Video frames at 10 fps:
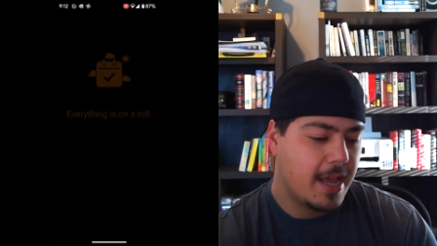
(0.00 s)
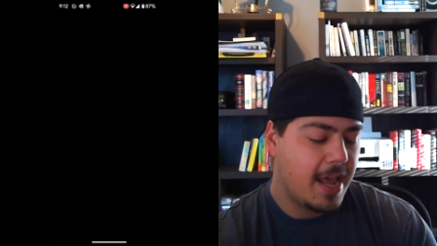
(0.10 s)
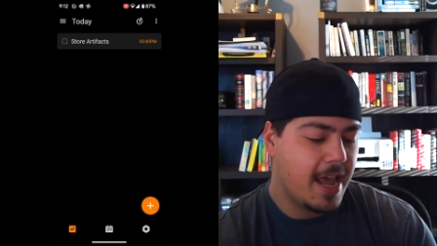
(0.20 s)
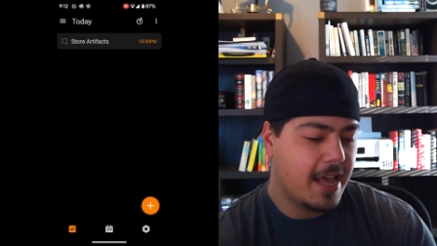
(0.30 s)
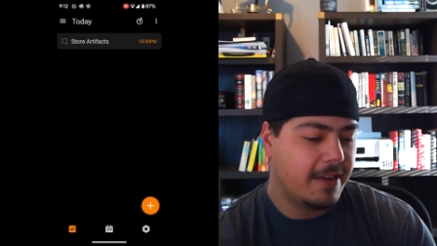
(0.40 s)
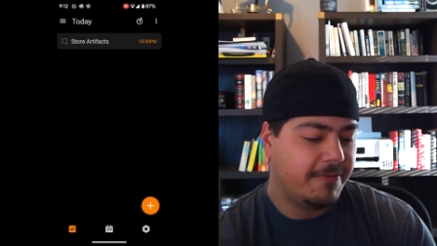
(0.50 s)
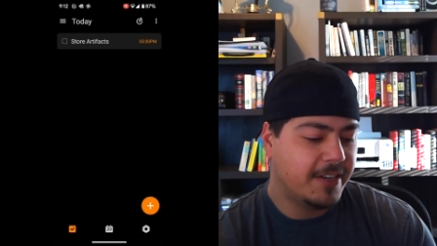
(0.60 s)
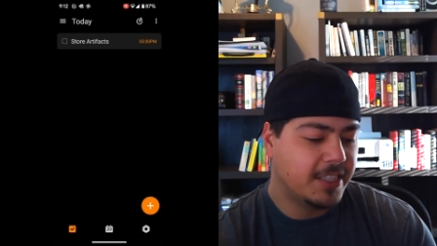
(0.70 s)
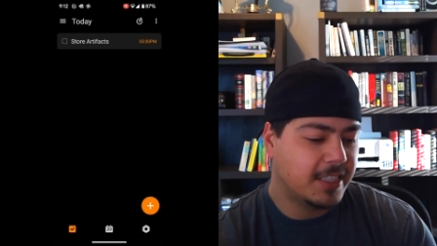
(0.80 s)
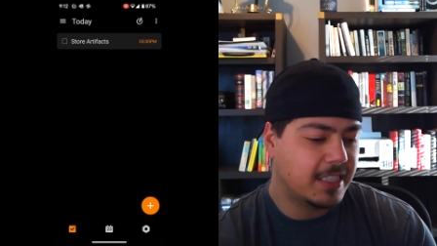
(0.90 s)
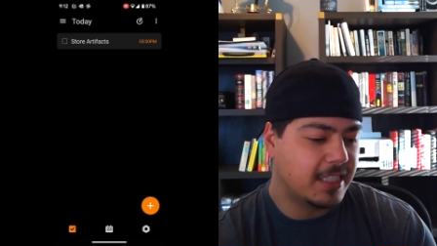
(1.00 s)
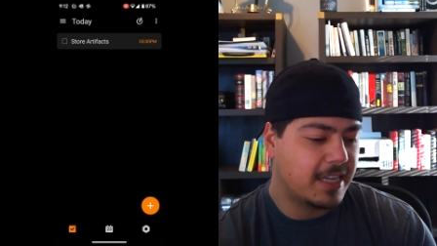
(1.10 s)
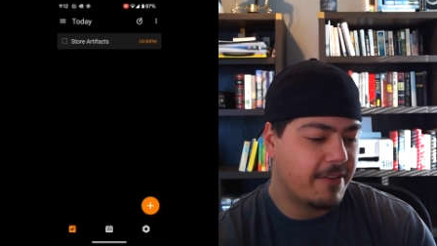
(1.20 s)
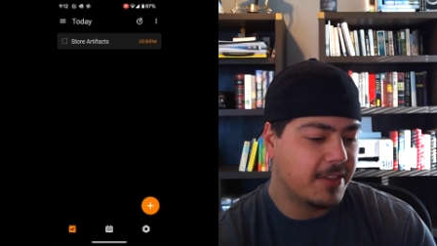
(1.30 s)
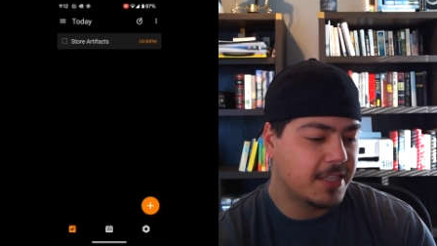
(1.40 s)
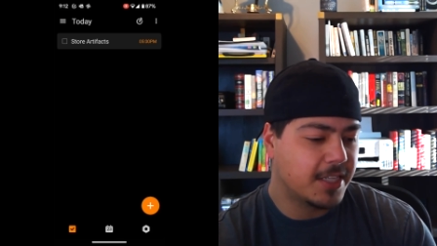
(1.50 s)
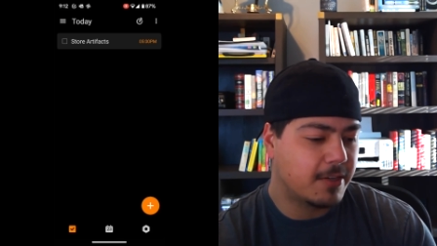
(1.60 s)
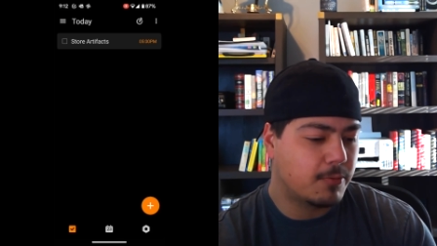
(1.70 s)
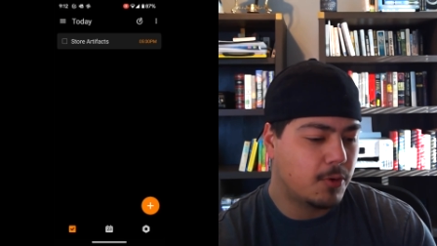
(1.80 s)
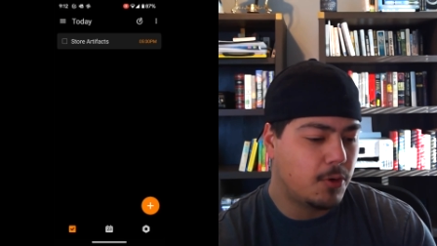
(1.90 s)
And it finishes. It says everything's on
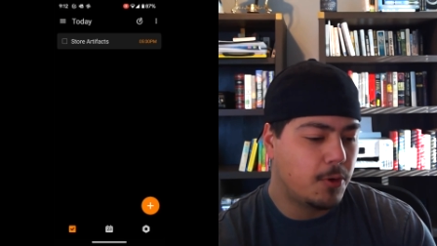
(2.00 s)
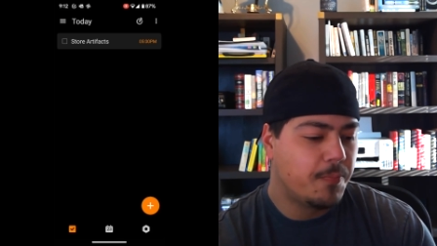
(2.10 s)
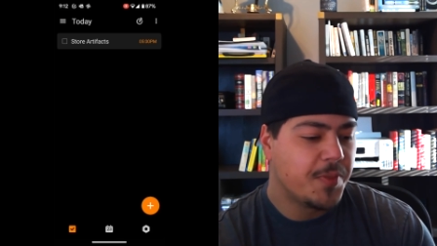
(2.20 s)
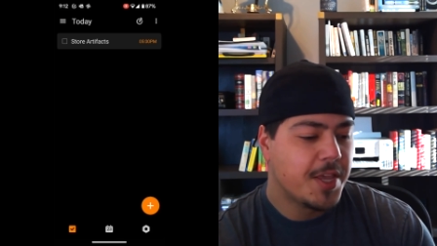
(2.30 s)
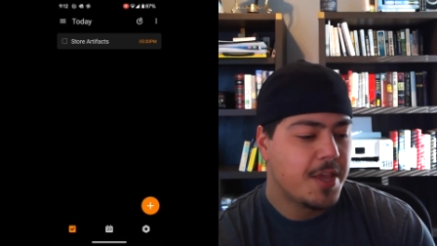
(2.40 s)
a roll.